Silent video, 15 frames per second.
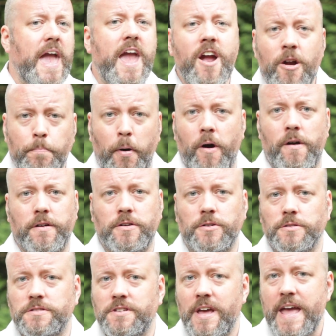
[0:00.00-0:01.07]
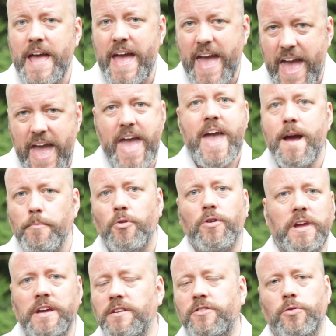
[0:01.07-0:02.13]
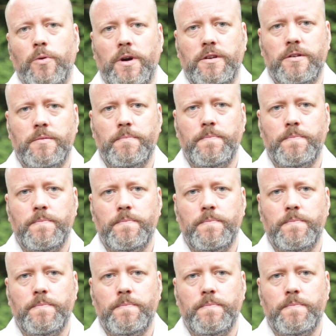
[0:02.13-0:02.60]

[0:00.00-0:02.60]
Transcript: air particles hammering into it.